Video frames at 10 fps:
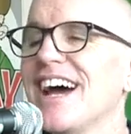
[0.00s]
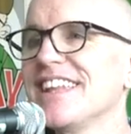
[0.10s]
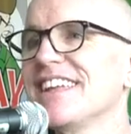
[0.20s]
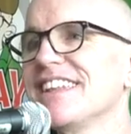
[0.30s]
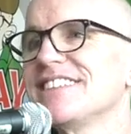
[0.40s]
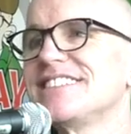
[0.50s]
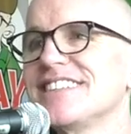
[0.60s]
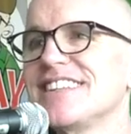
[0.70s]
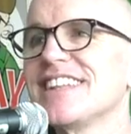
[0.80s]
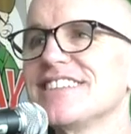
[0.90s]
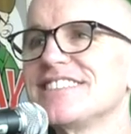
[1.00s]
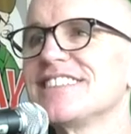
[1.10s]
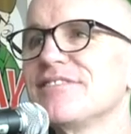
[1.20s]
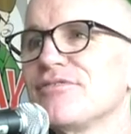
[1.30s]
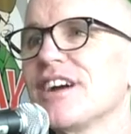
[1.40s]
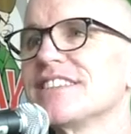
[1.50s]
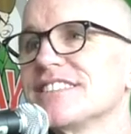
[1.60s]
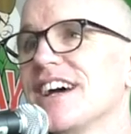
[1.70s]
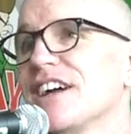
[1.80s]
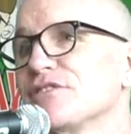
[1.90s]
And then there's the Frank
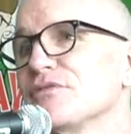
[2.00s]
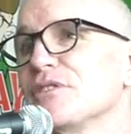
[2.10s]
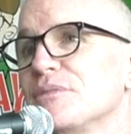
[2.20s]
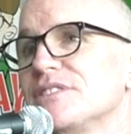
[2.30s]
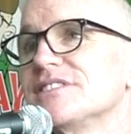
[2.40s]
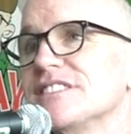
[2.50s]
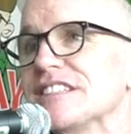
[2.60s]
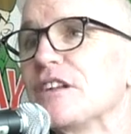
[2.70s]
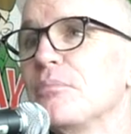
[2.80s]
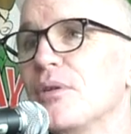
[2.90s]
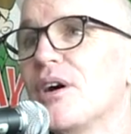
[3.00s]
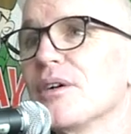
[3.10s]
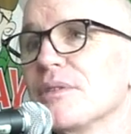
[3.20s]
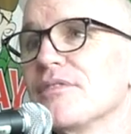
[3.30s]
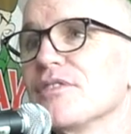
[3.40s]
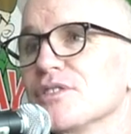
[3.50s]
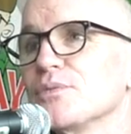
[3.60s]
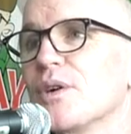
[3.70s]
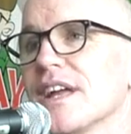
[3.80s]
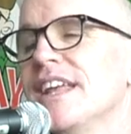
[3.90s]
Sinatra room, which is this little bar when you
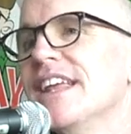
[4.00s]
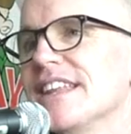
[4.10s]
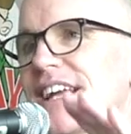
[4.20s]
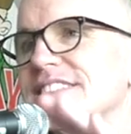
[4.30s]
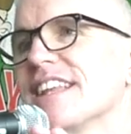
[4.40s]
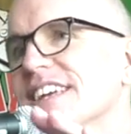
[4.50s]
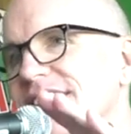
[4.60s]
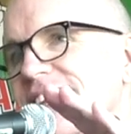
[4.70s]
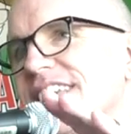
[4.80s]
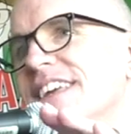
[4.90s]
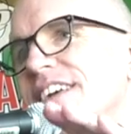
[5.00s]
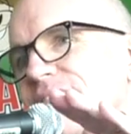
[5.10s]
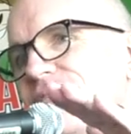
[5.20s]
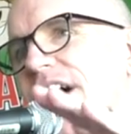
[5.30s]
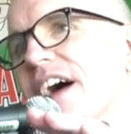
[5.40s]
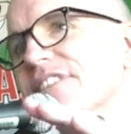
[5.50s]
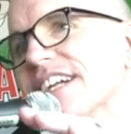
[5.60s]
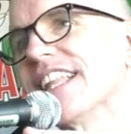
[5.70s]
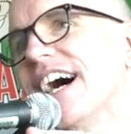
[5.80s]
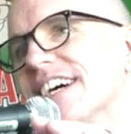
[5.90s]
first walk in. That's like the 5
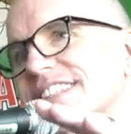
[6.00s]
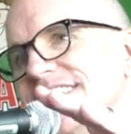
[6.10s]
o'clock to